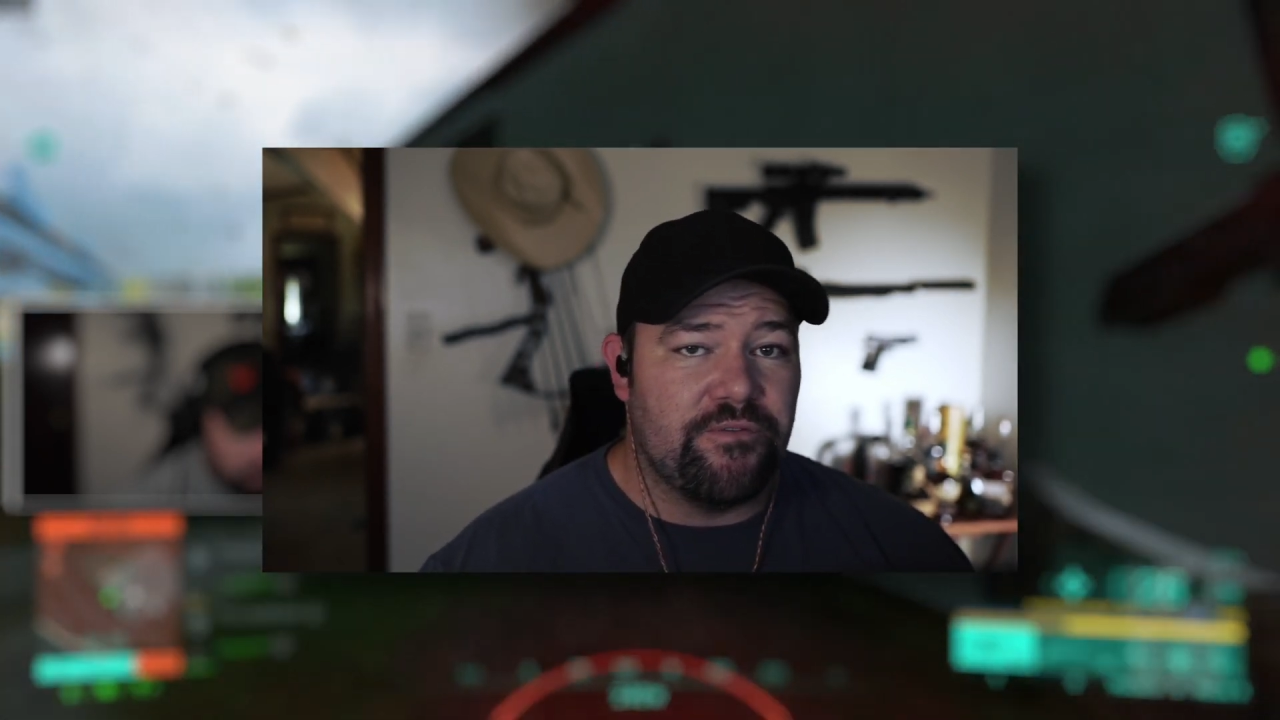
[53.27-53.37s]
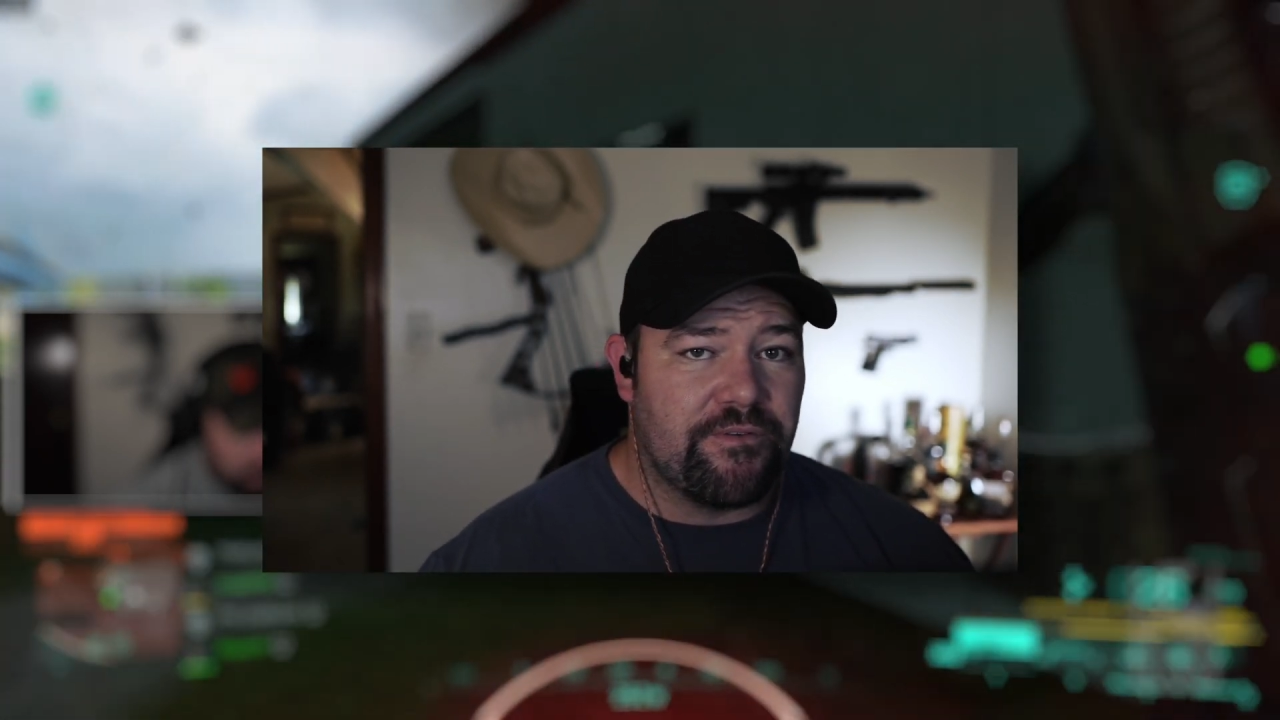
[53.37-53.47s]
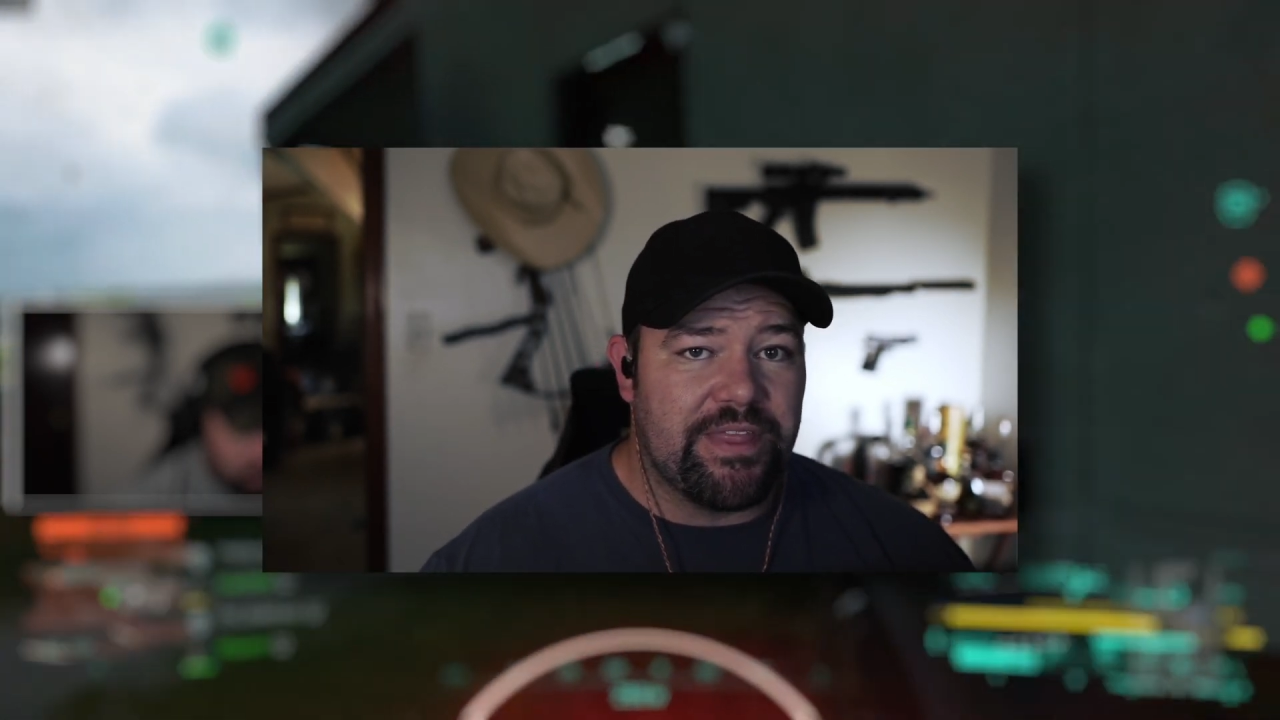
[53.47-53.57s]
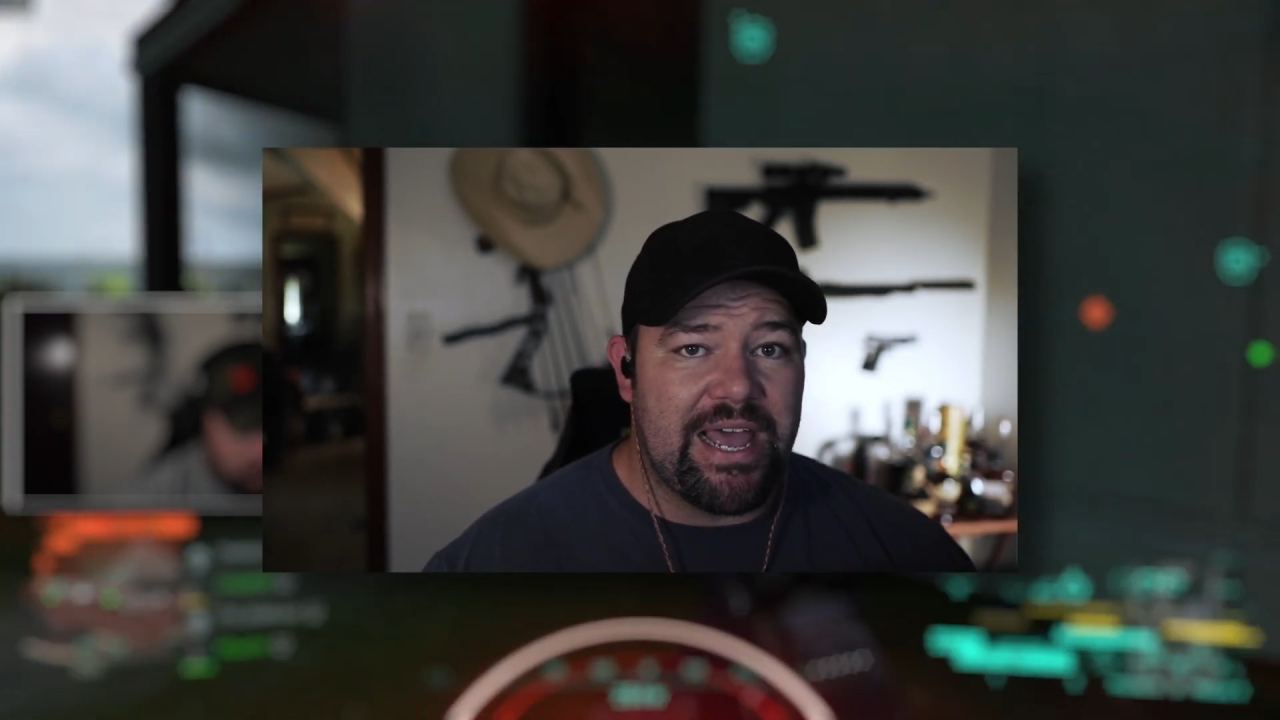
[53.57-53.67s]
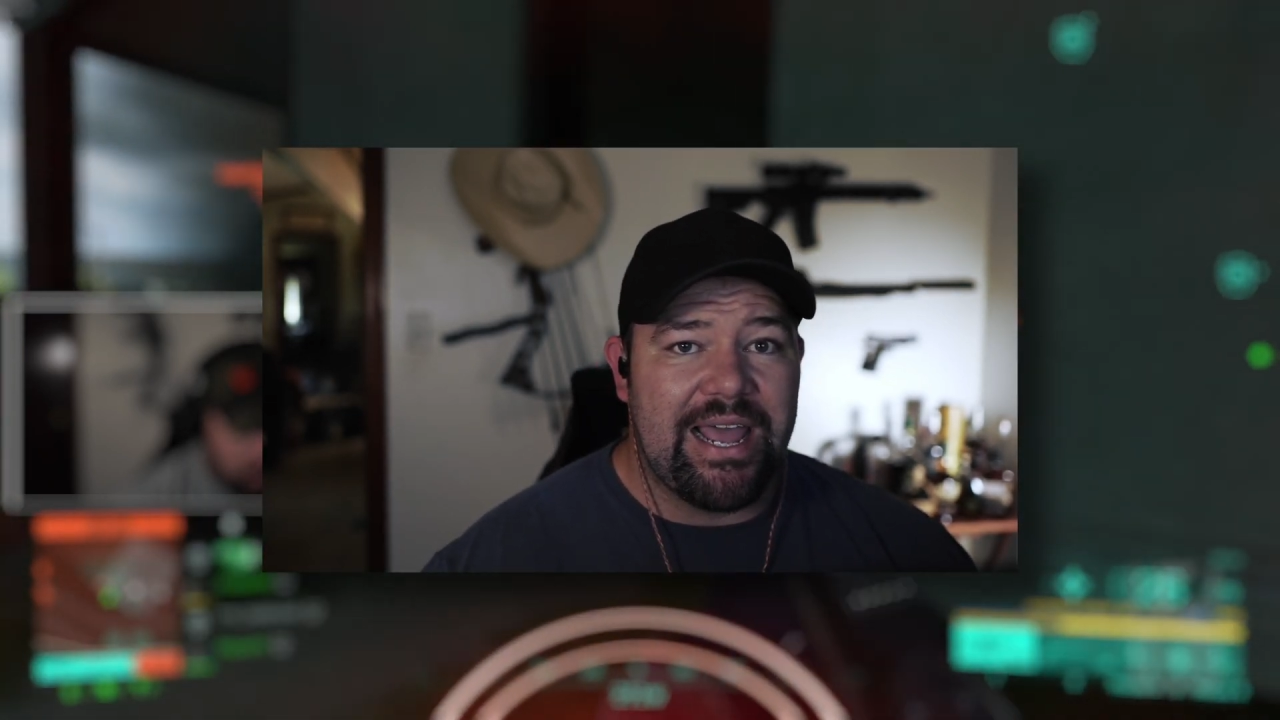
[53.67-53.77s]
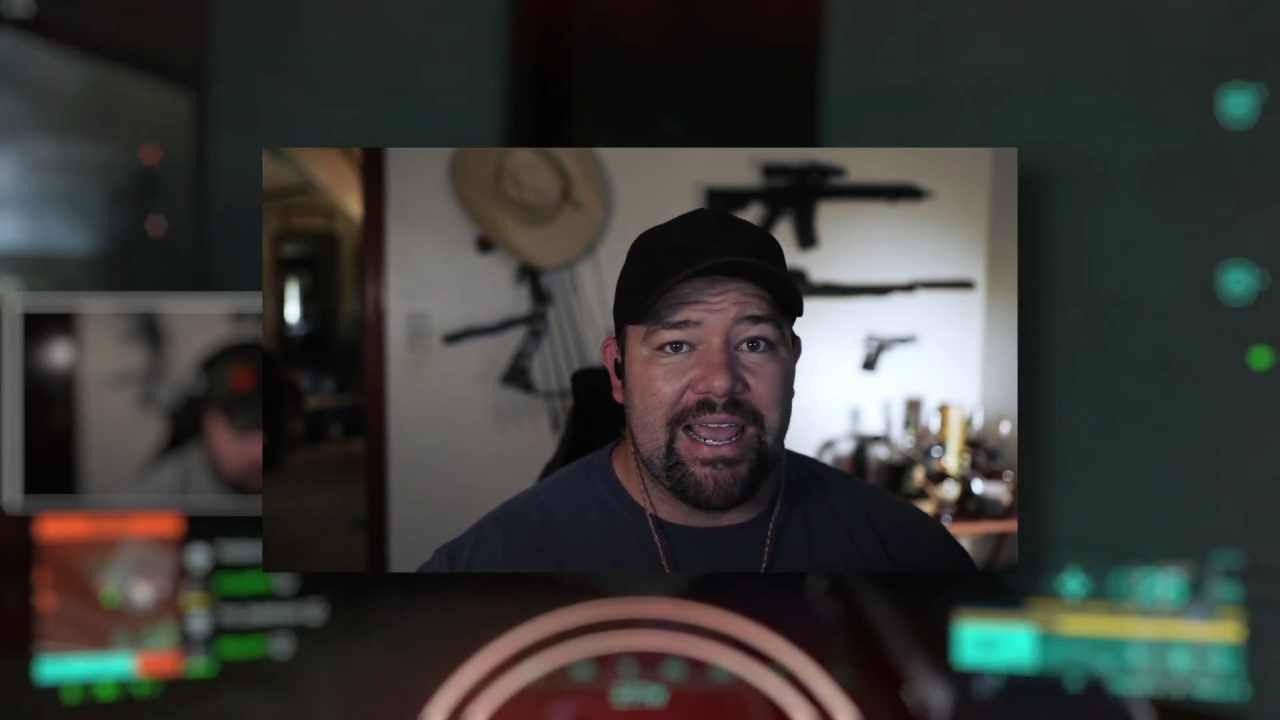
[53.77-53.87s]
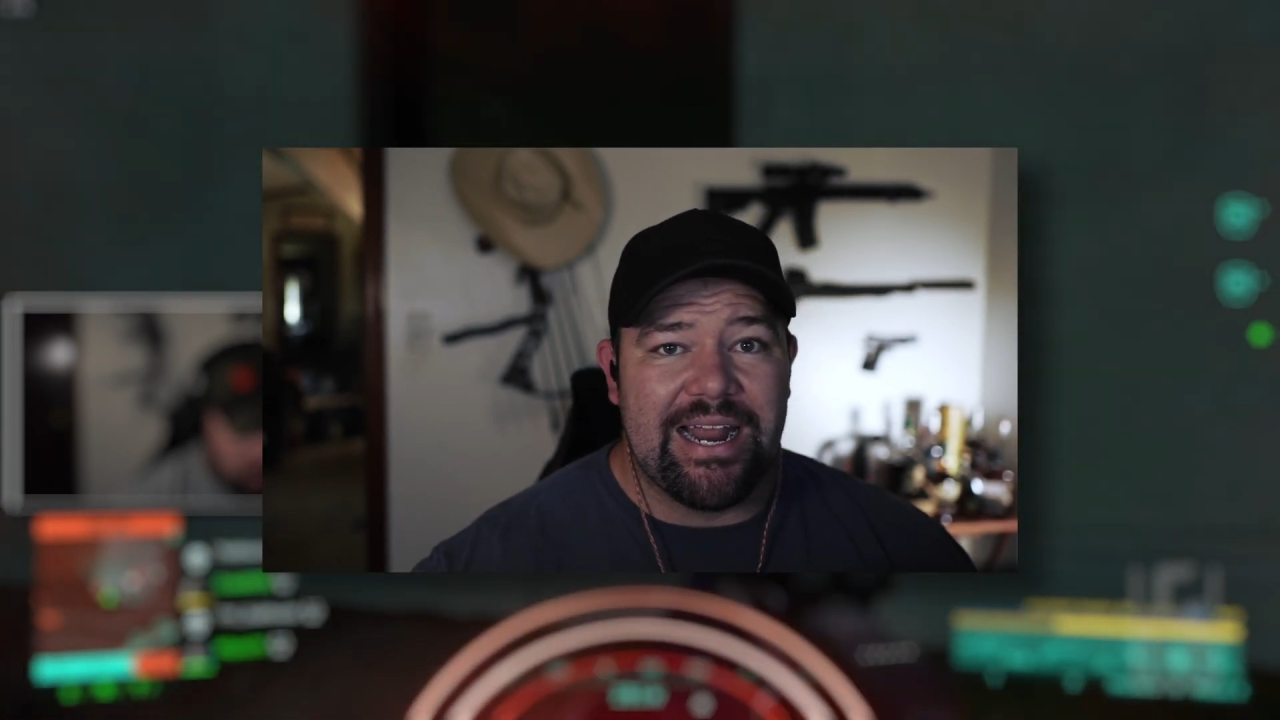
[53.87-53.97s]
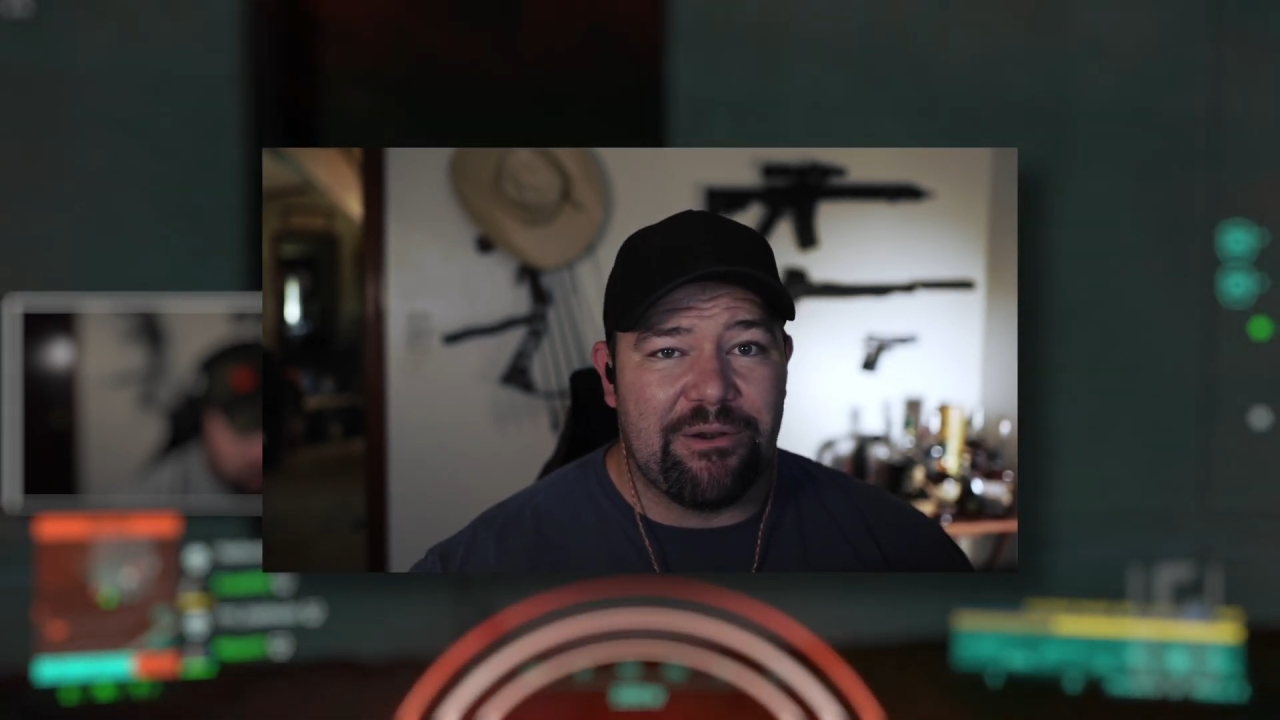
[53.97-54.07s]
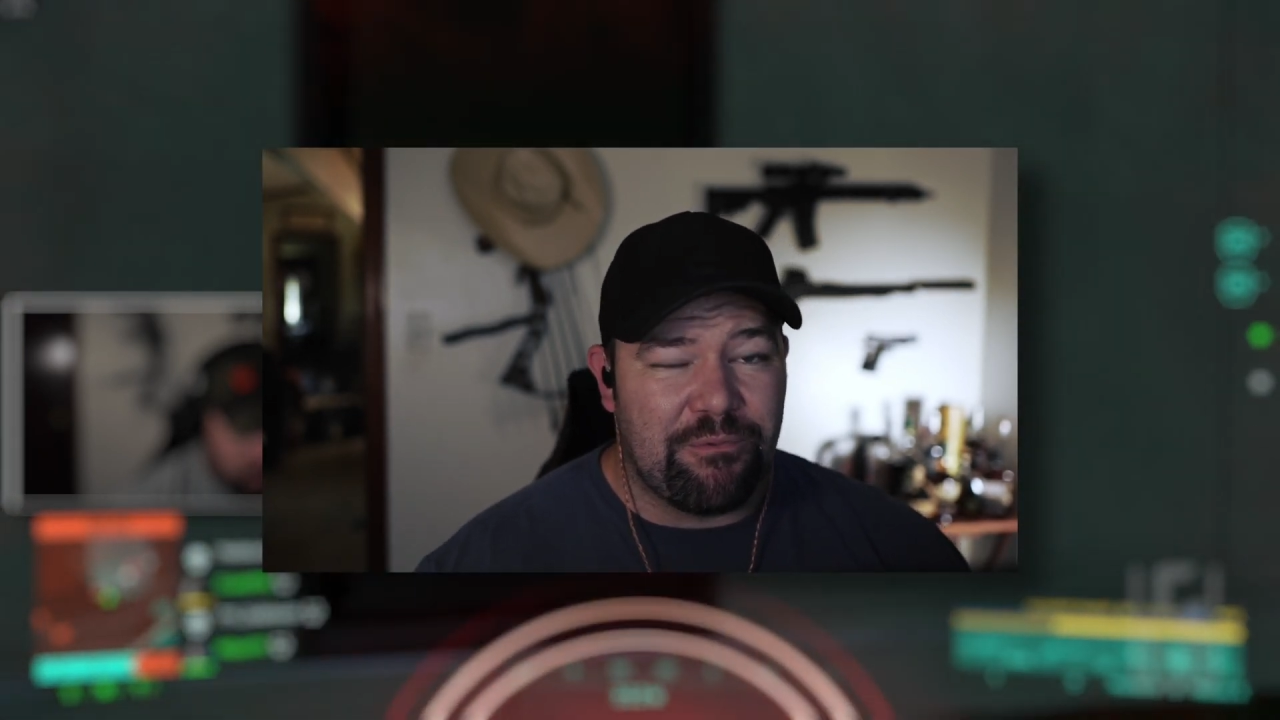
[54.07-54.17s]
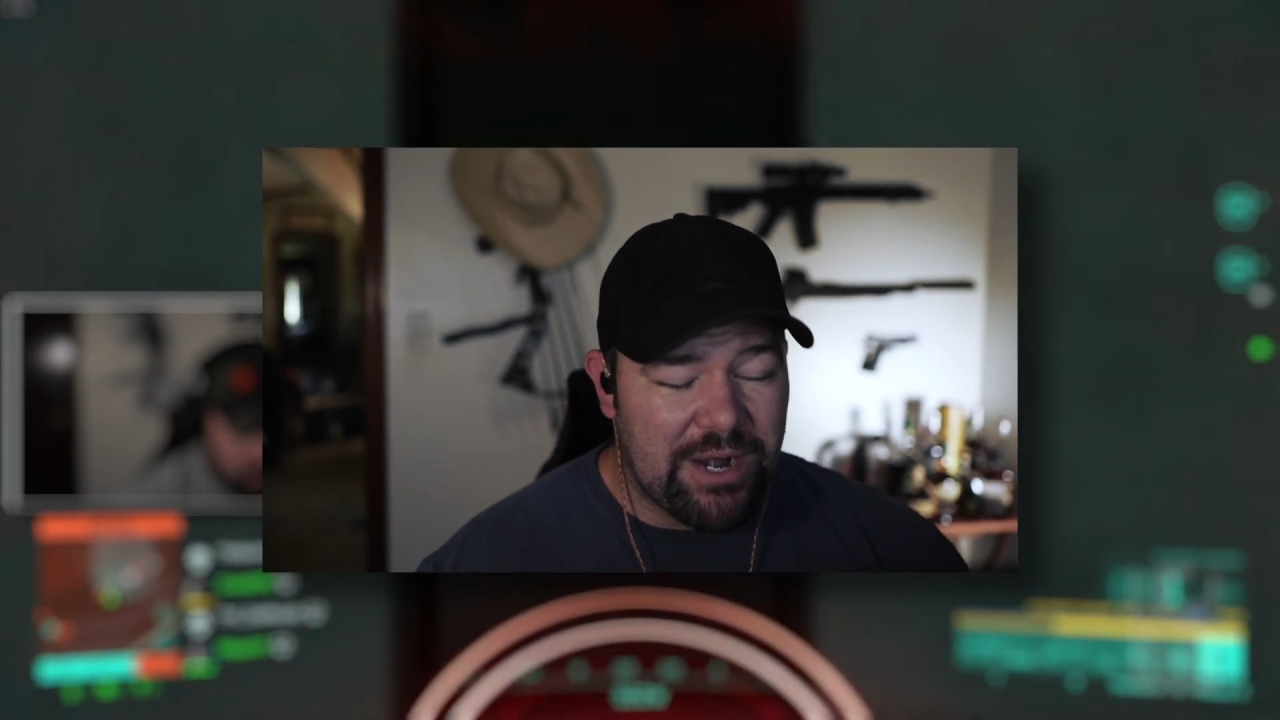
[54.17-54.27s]
you for
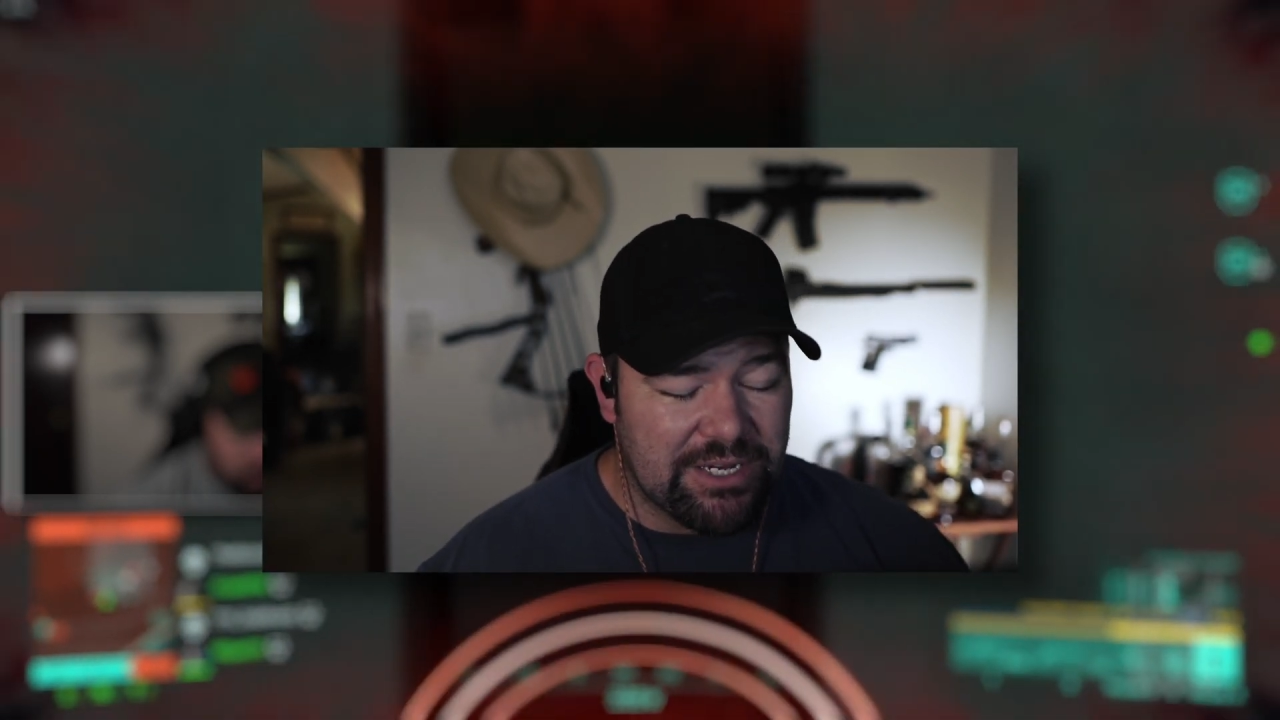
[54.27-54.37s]
that, and I